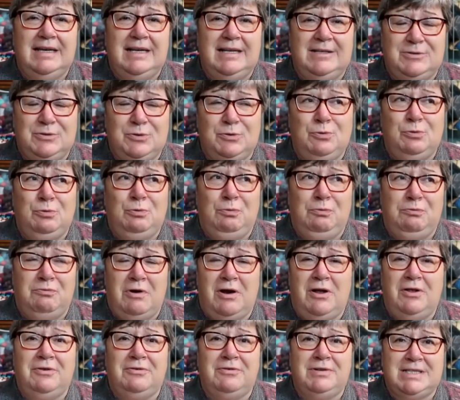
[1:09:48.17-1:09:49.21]
It's all
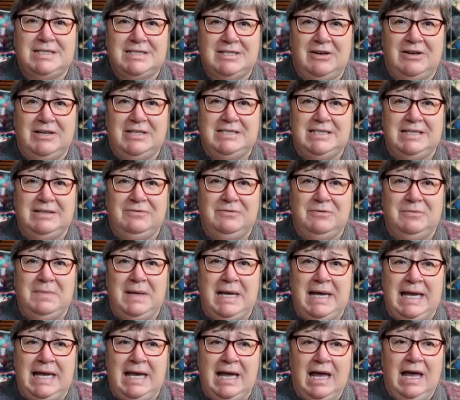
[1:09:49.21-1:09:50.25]
rather exciting for
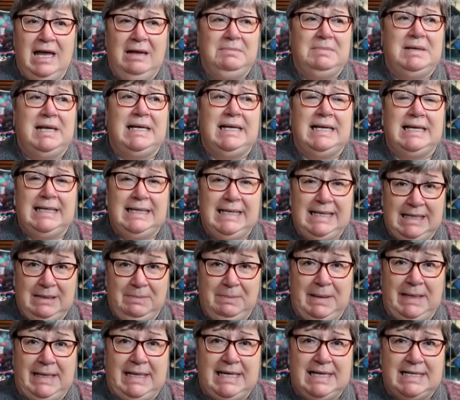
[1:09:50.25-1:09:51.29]
me. I'm getting a
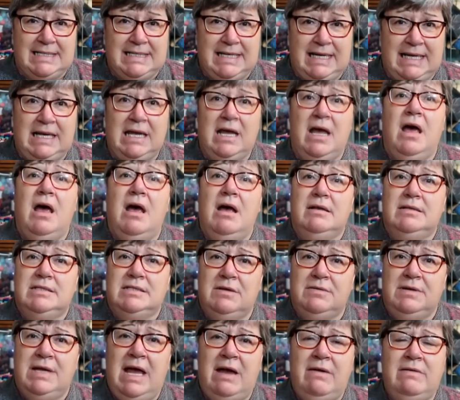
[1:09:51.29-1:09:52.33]
little bit giddy.
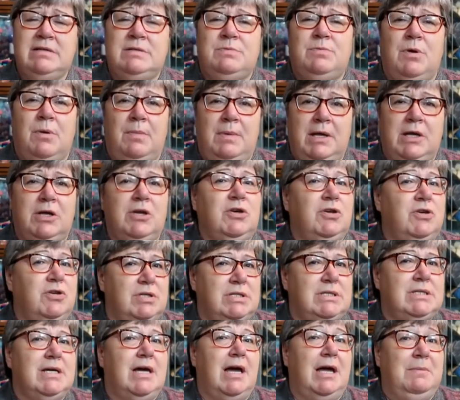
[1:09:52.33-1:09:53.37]
So now is probably a
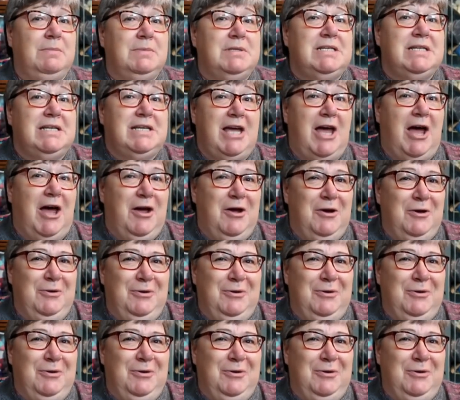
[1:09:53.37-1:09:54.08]
good time to go.